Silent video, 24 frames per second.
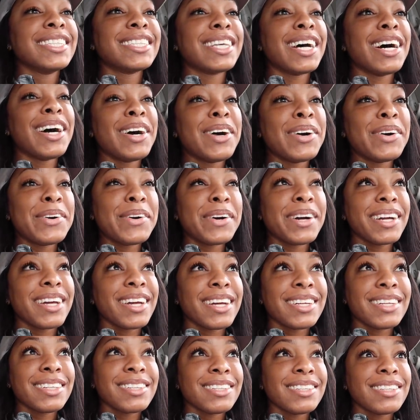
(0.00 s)
so
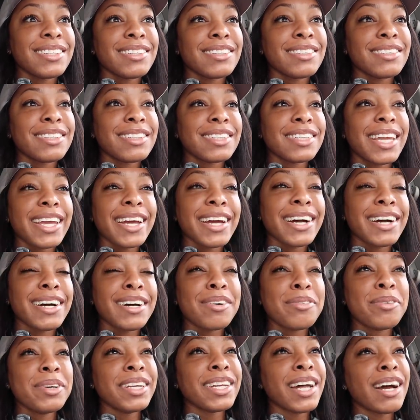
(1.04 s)

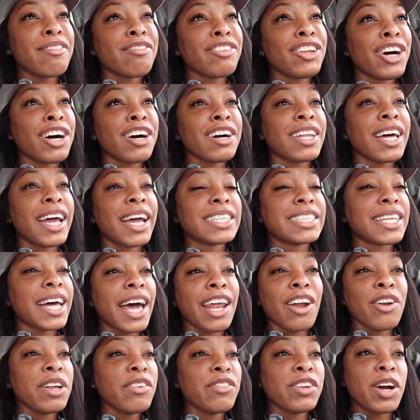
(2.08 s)
yeah, when did I vlog last?
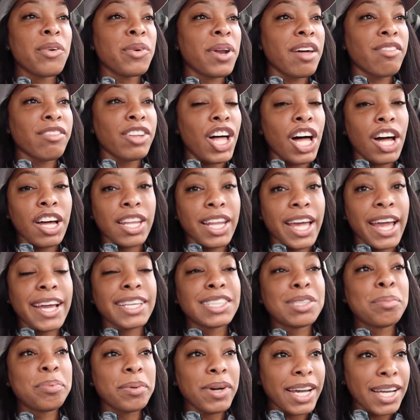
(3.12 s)
I don't even know when I vlog
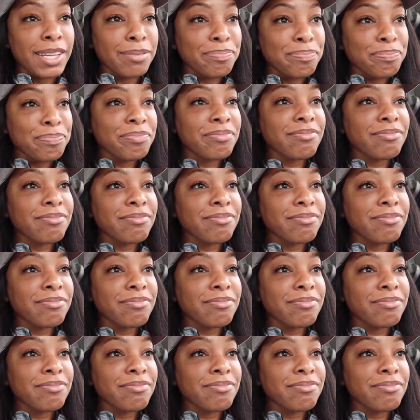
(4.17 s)
last, but